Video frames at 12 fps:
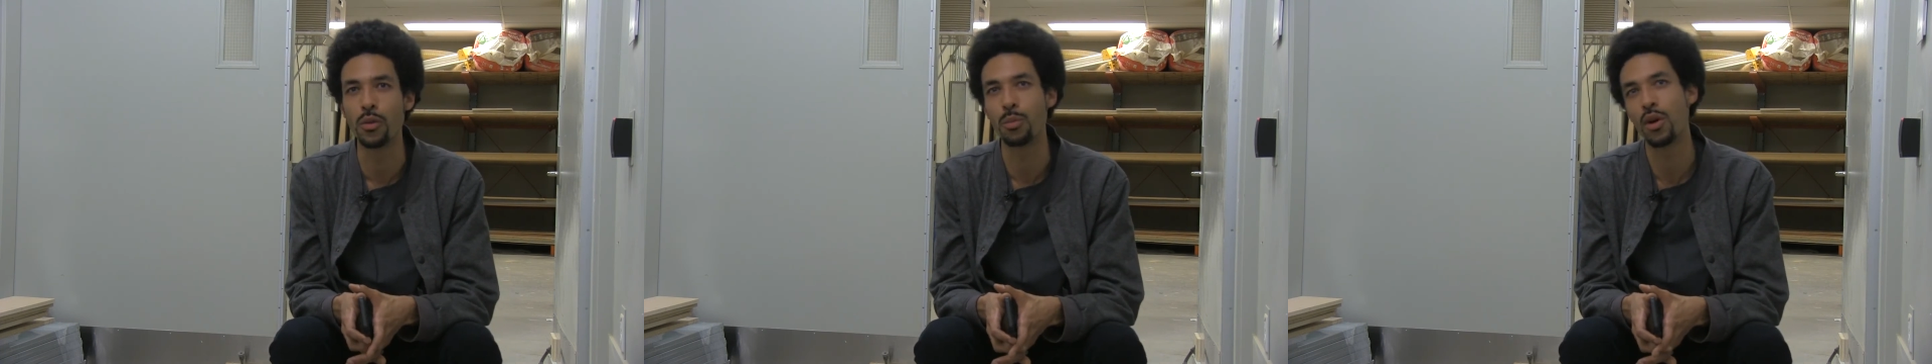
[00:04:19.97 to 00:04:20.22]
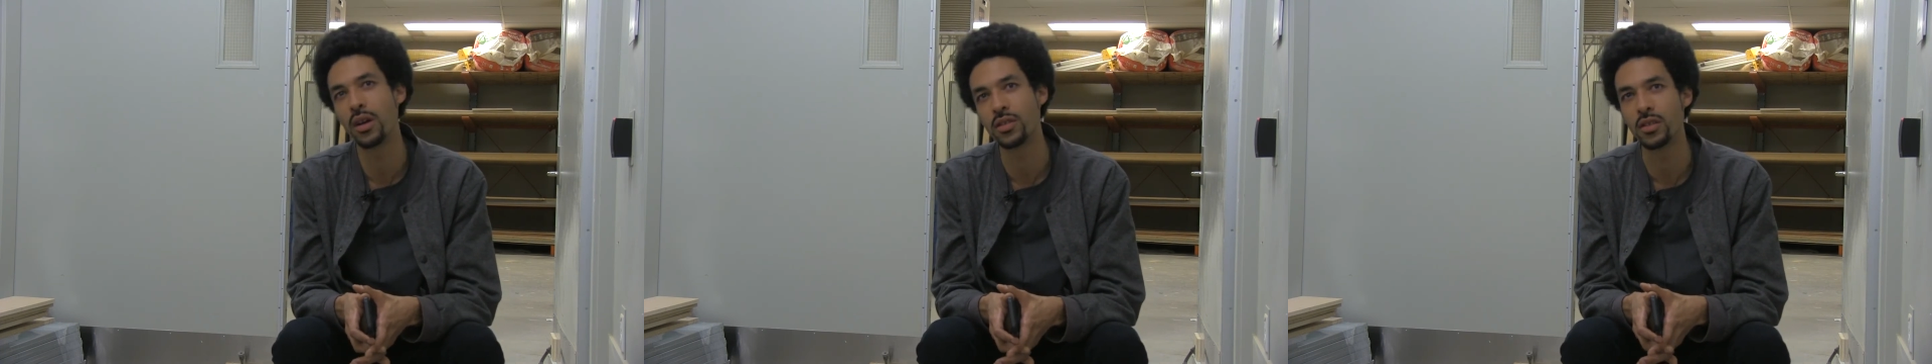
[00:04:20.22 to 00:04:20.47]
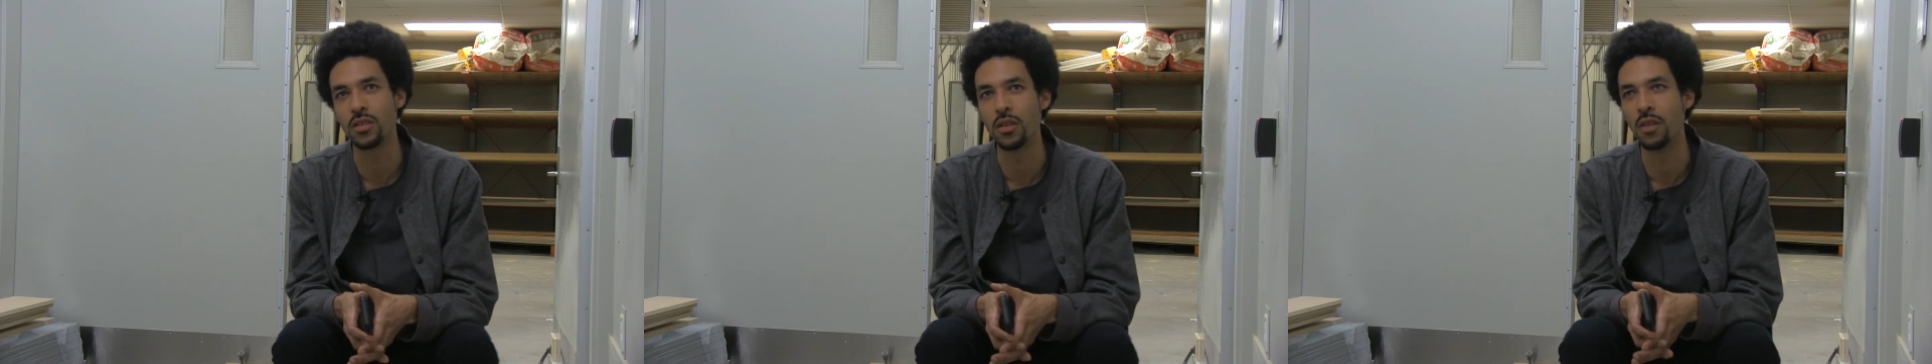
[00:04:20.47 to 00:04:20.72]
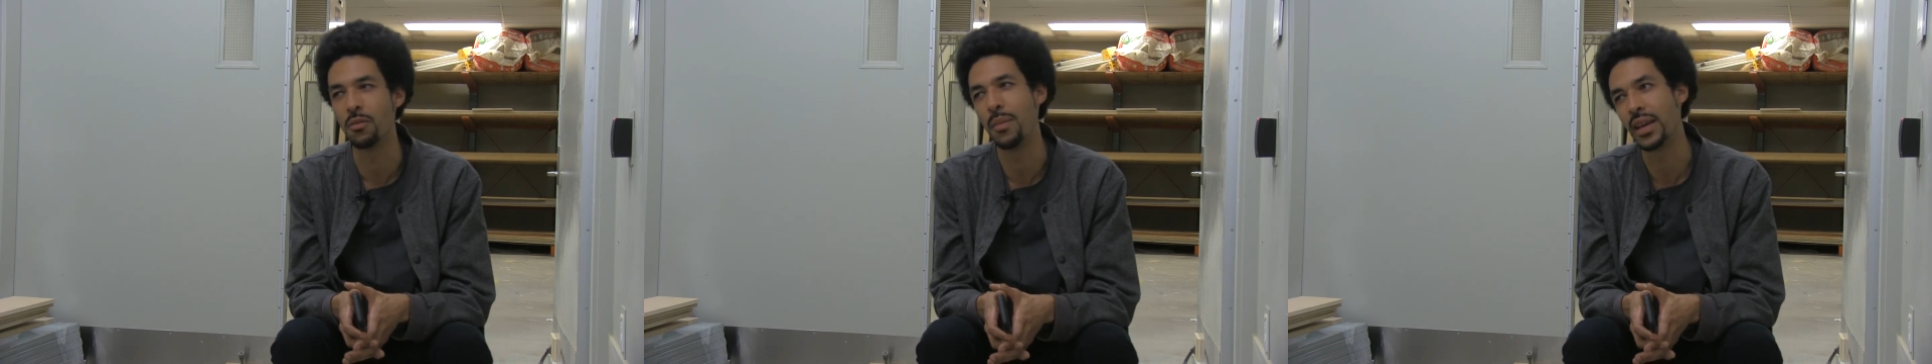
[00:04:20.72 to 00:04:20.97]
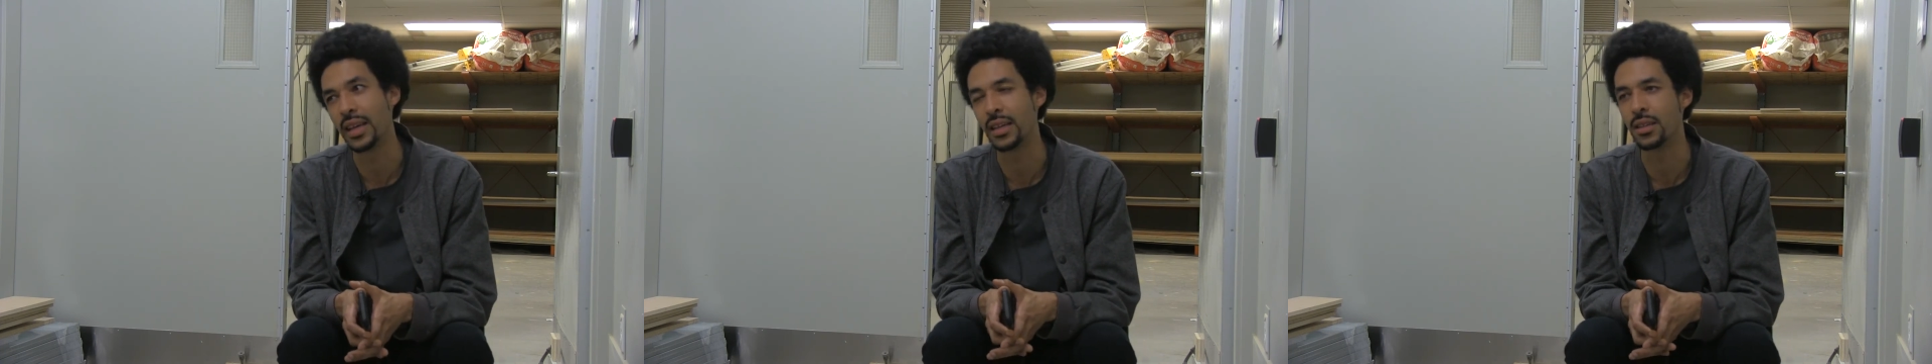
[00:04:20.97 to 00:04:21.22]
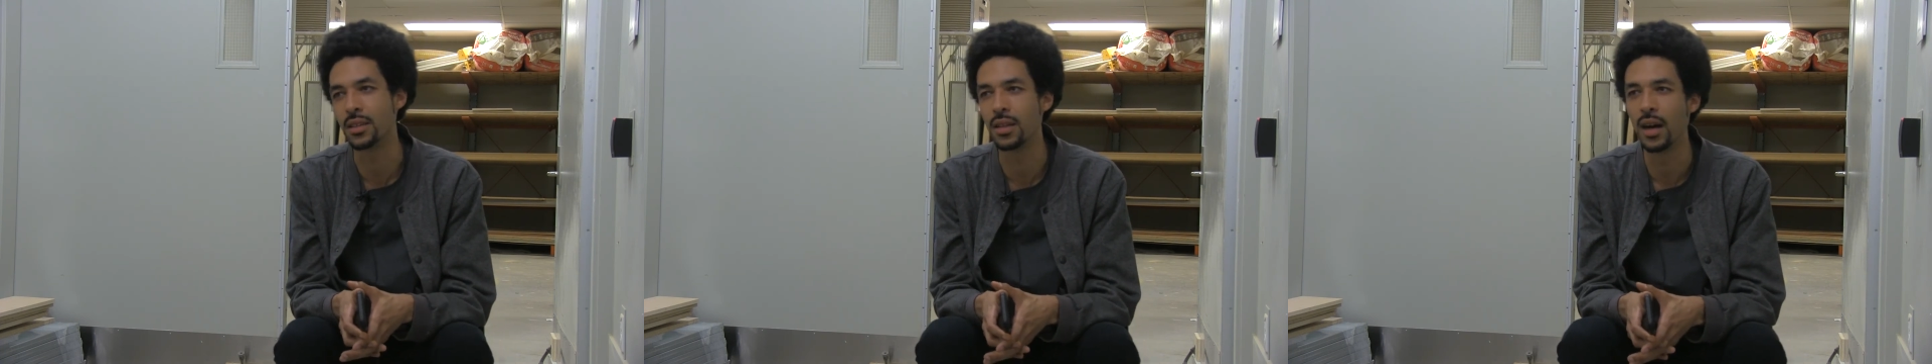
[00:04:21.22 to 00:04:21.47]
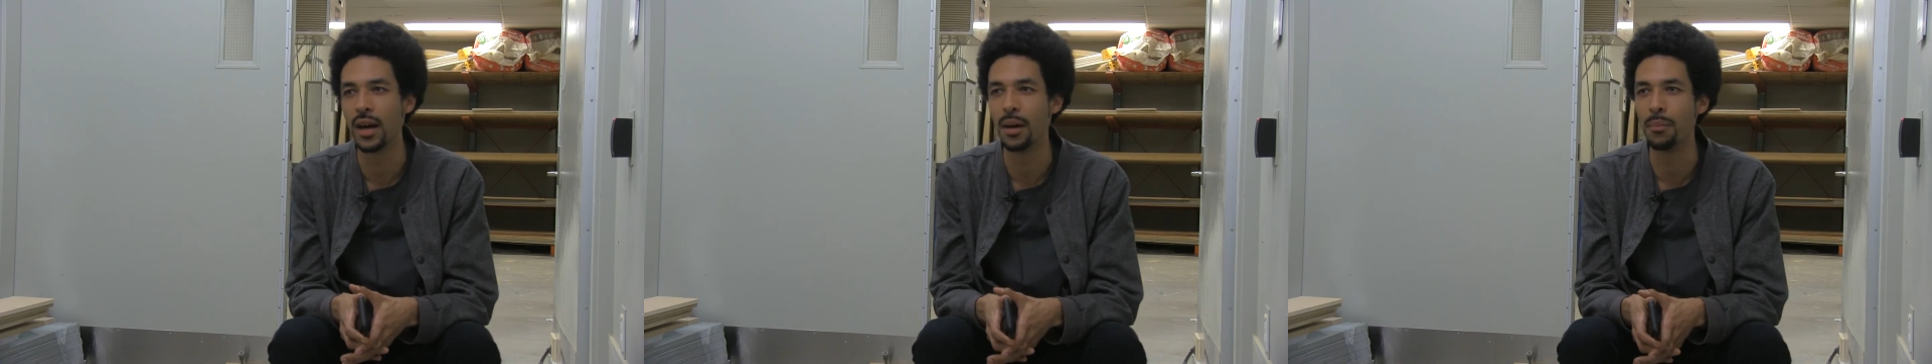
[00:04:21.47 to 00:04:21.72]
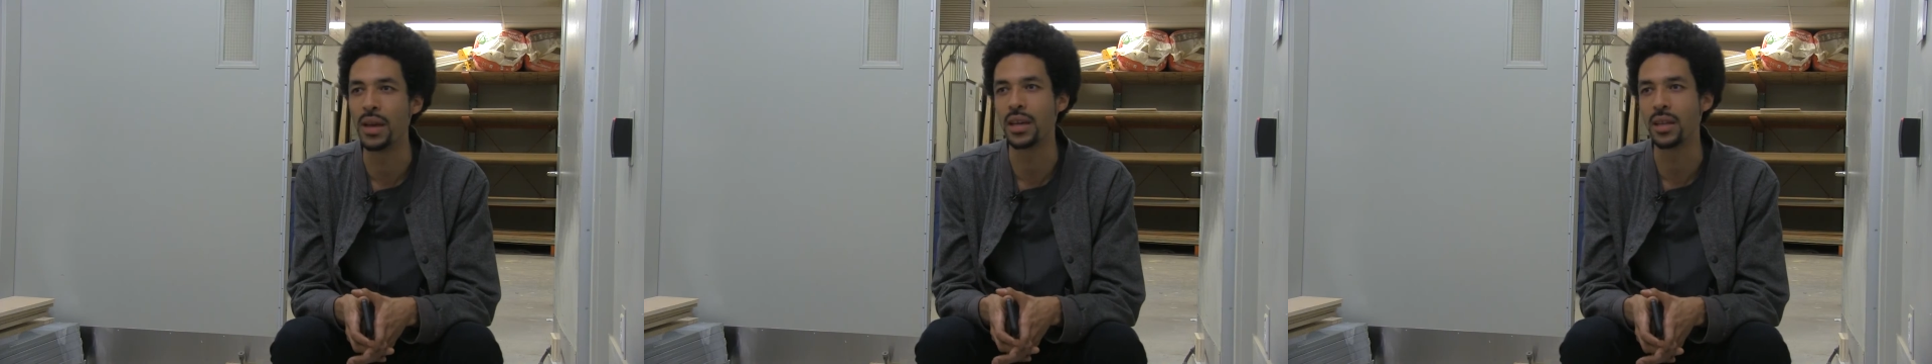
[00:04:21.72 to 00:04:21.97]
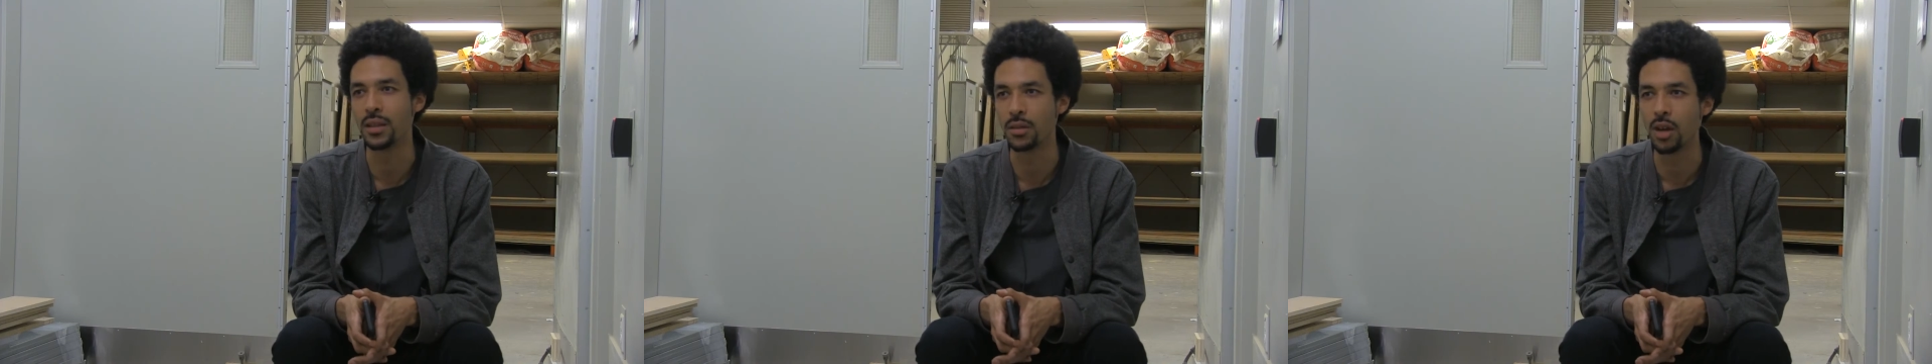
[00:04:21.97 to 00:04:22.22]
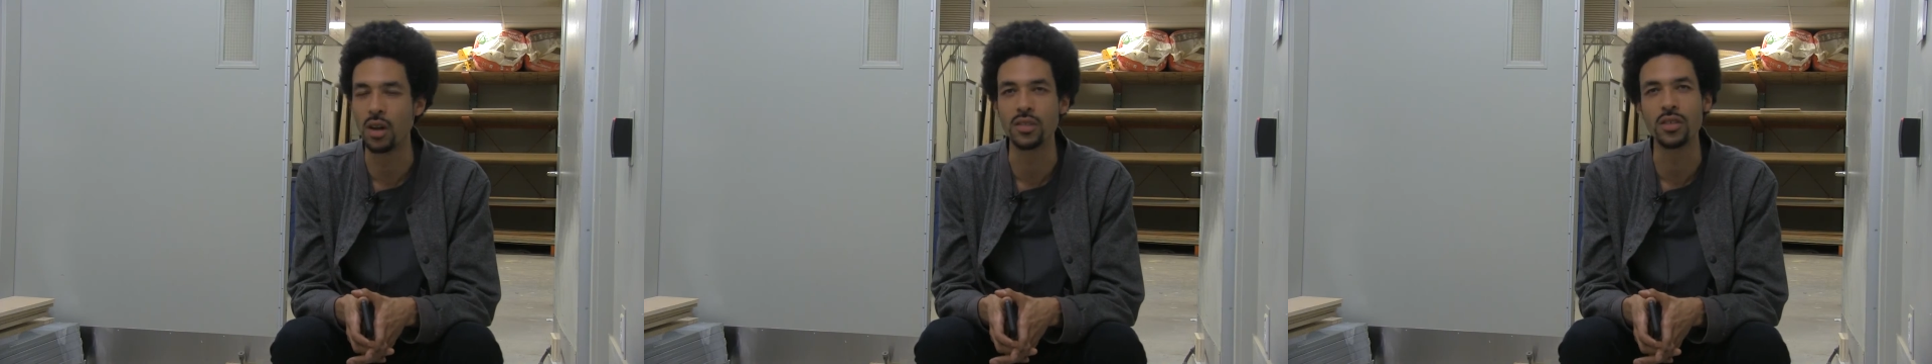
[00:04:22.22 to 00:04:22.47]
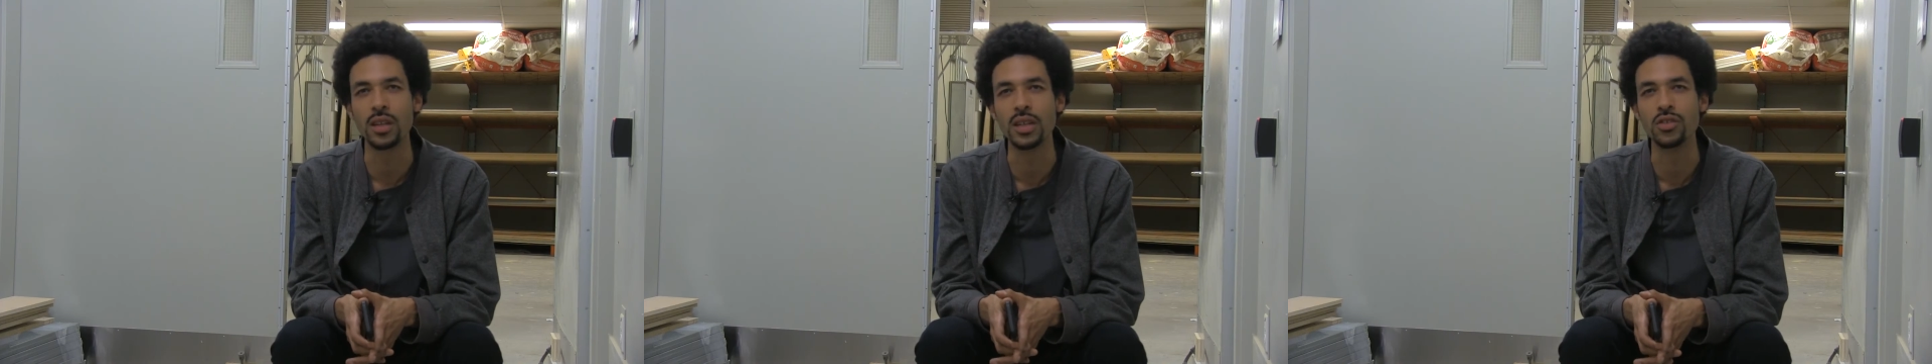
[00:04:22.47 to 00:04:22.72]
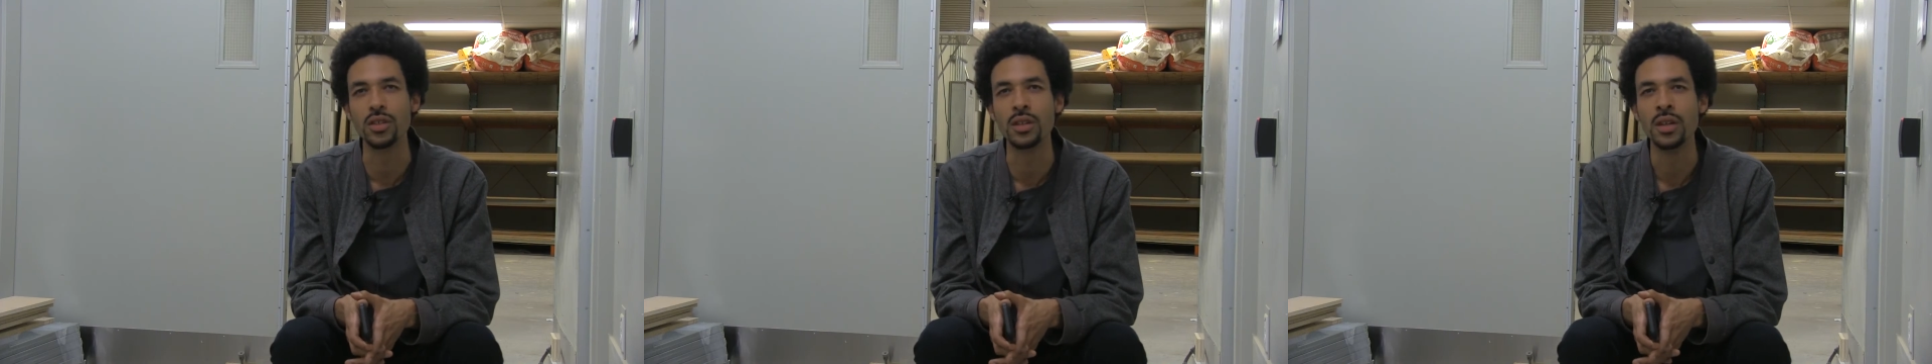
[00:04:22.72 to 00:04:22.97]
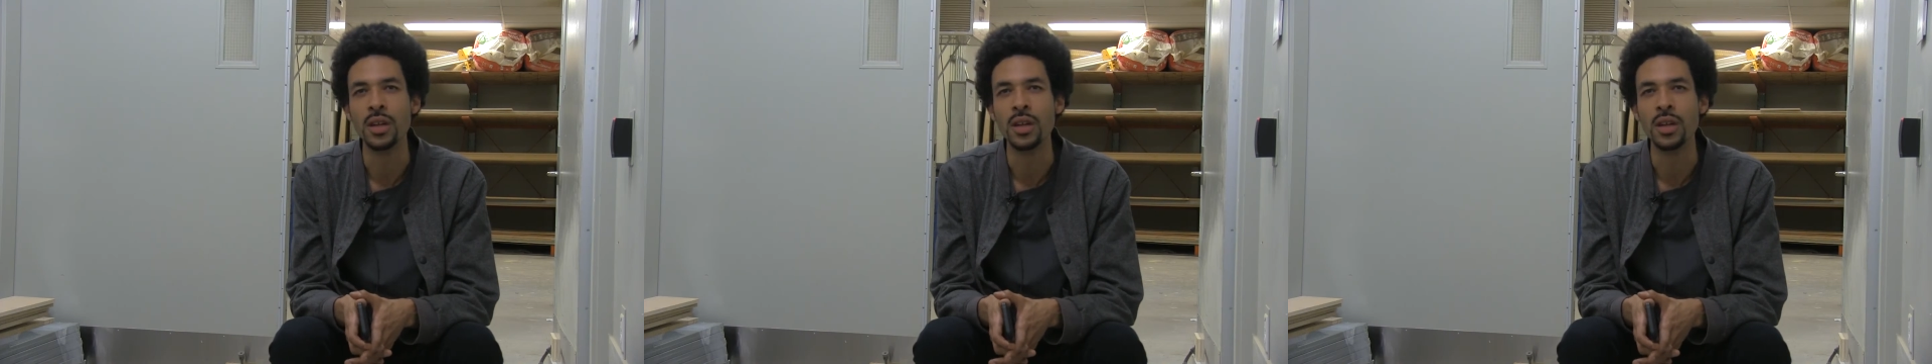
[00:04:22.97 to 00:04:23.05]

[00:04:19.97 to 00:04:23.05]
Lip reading: the process of making Constellation.